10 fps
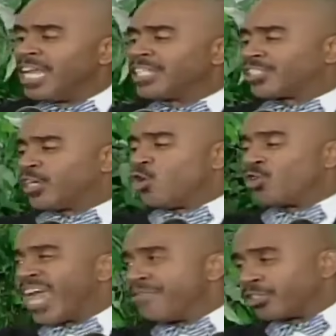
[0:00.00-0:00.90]
And let's see who
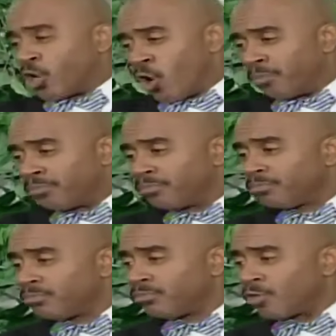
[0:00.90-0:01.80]
gave it to him. Mm -hmm.